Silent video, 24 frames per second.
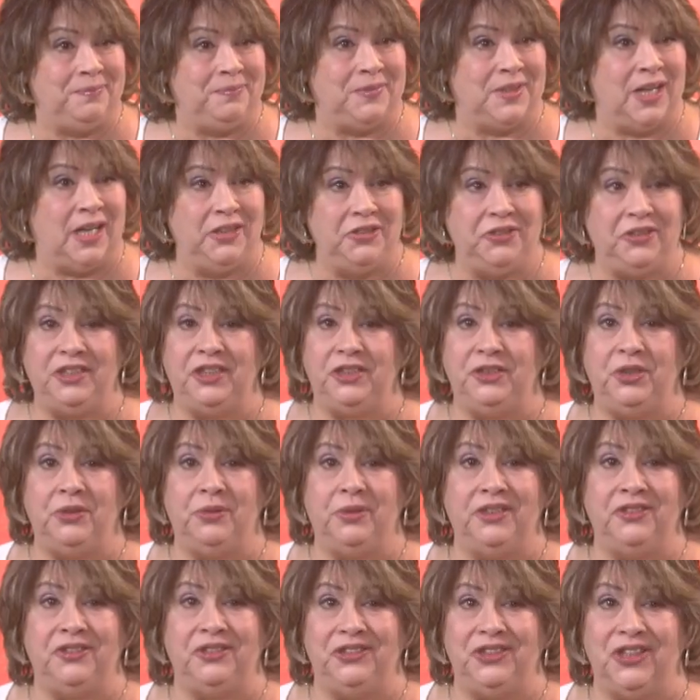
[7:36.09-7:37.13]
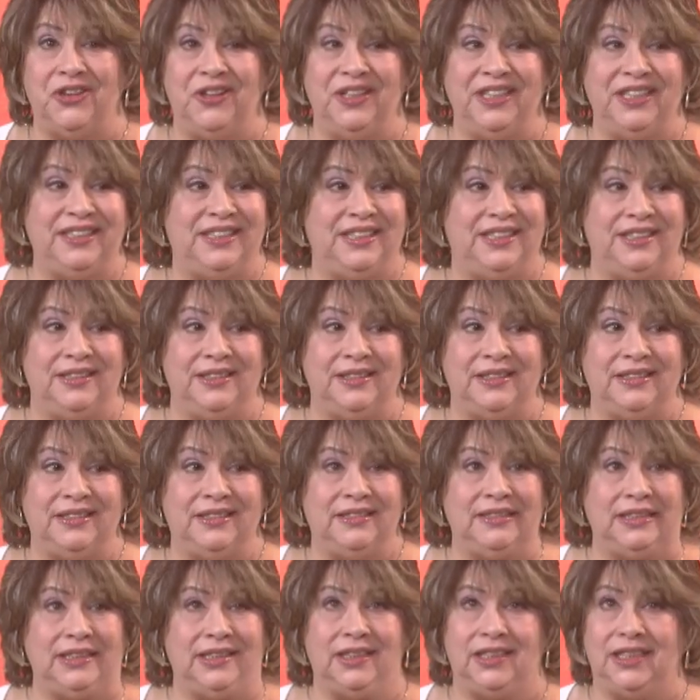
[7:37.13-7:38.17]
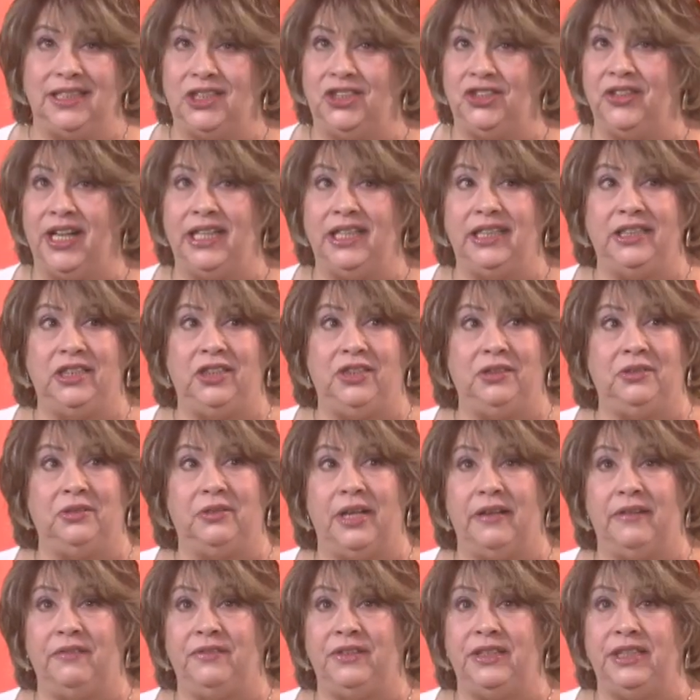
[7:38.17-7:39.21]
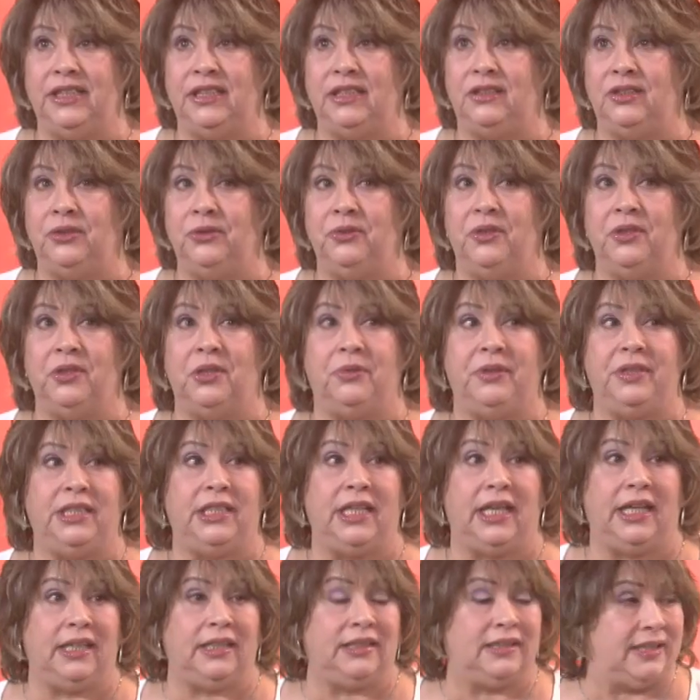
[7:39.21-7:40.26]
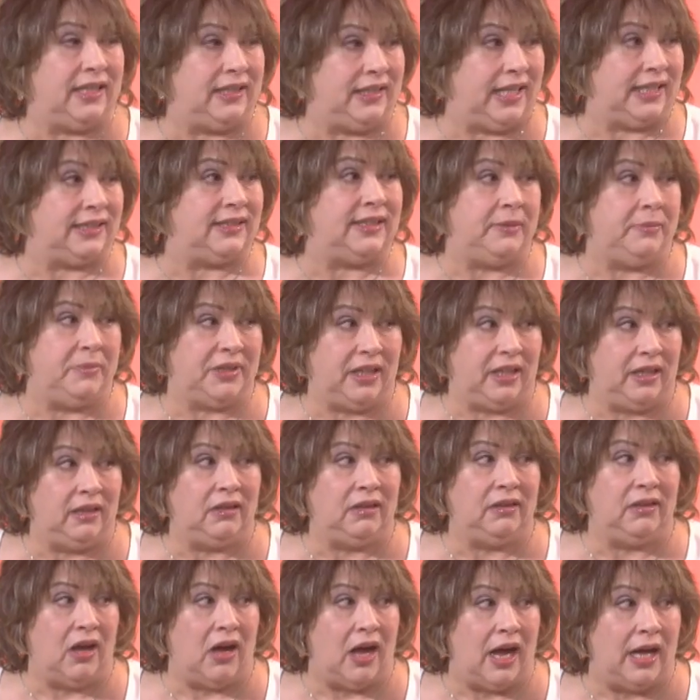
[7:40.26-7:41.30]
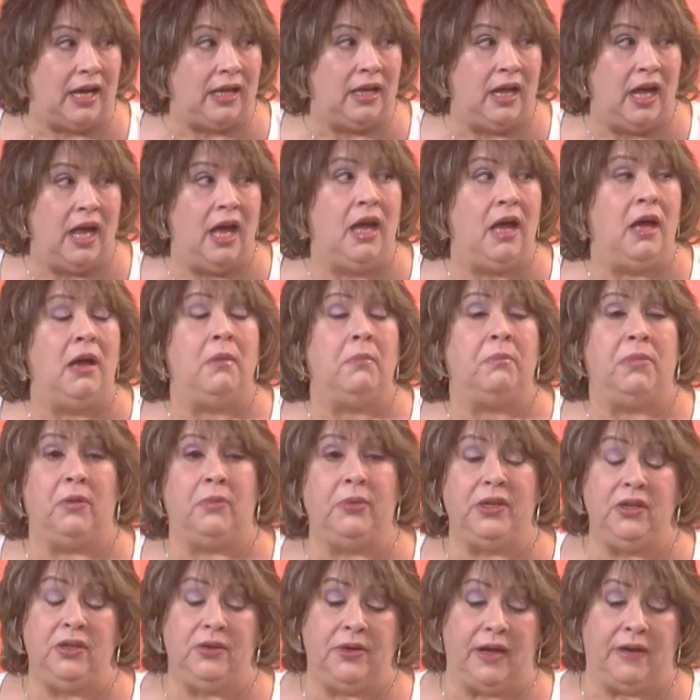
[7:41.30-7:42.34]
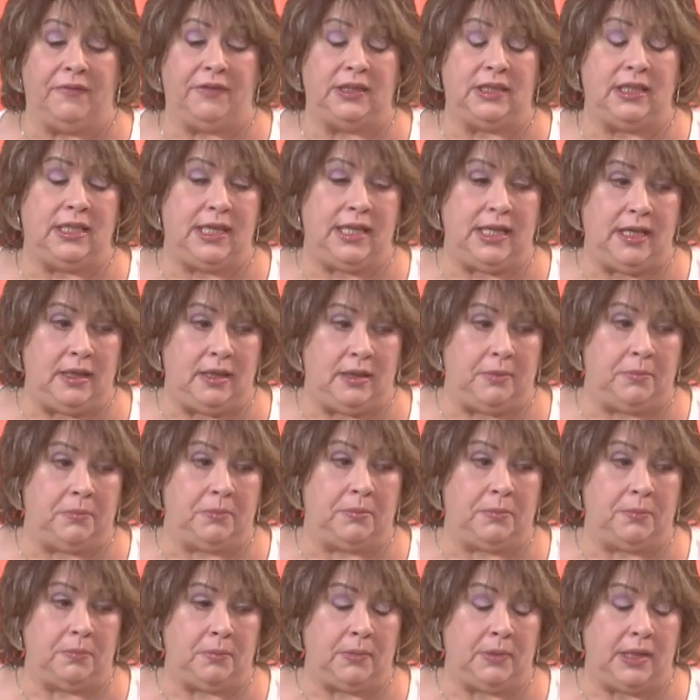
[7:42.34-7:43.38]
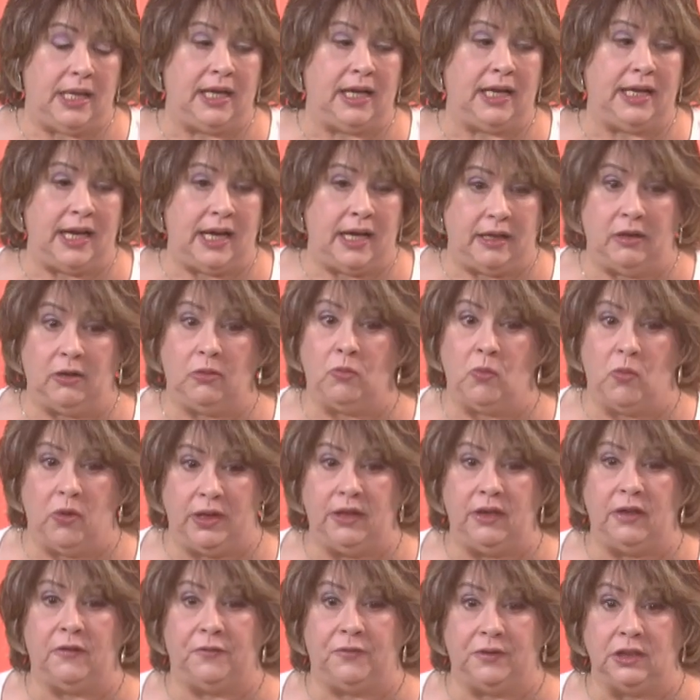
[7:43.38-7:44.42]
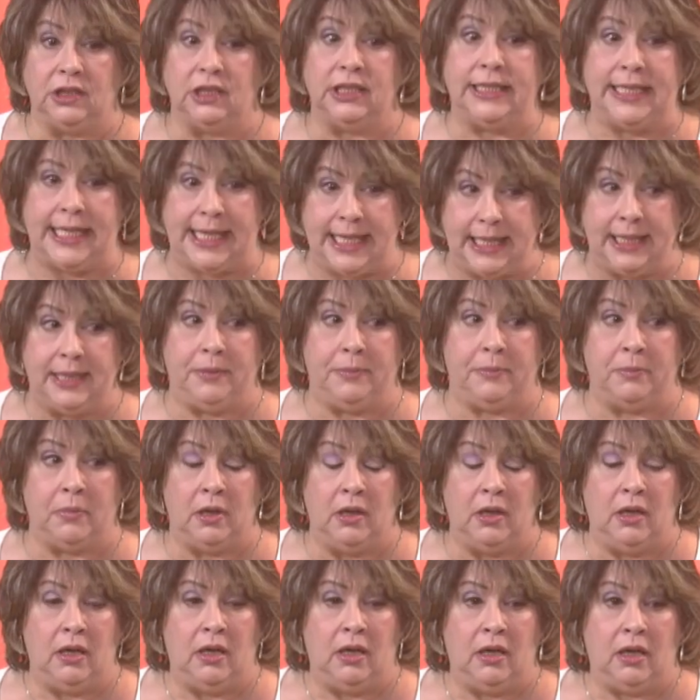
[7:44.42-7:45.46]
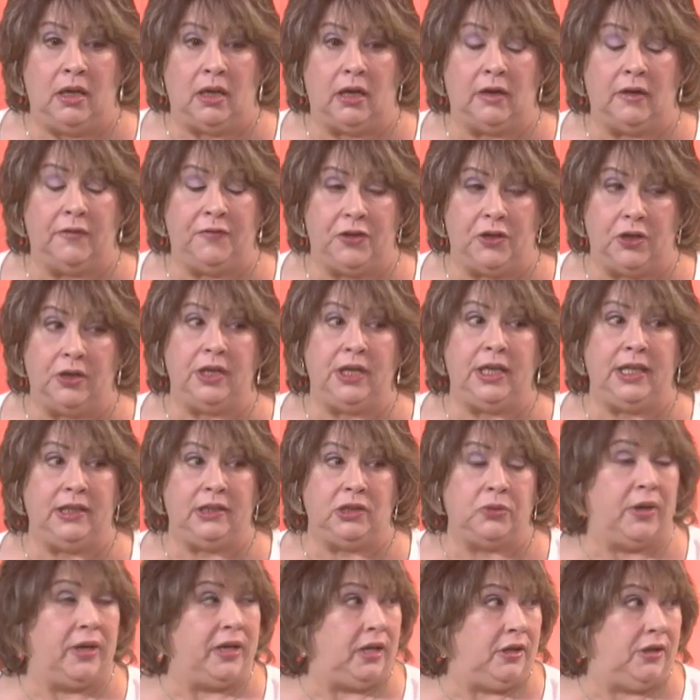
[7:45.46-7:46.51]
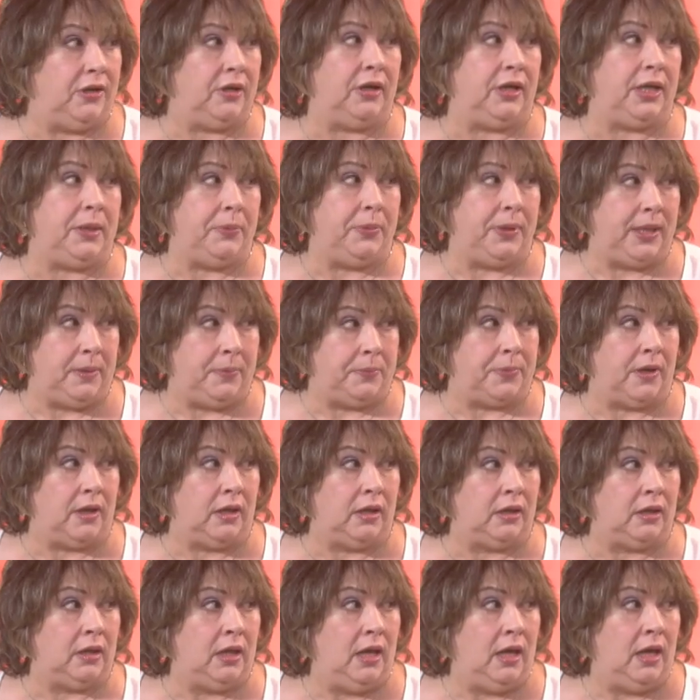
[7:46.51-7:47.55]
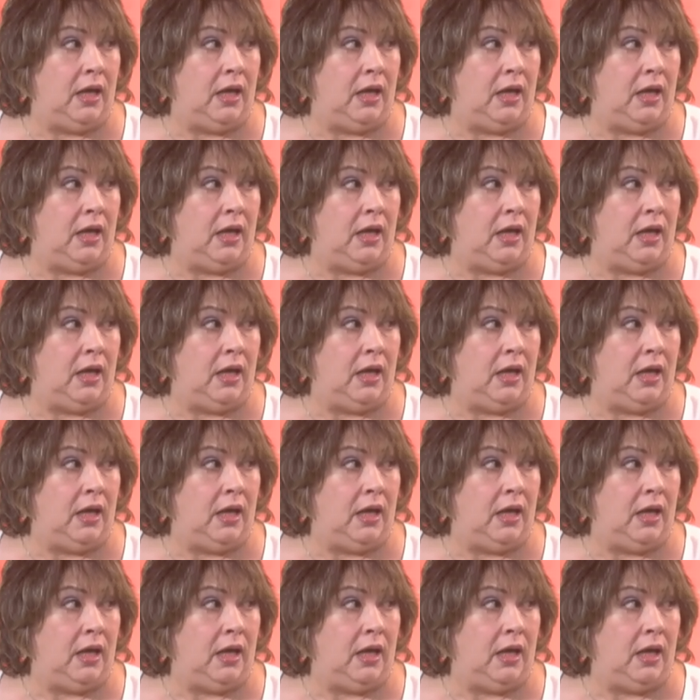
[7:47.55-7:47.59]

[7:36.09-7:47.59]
hundred to two hundred doors. I try to do every two to three days, and that seems like a lot. Wow. But when you have a team, and I had a wonderful team of 30, 20, 30 people,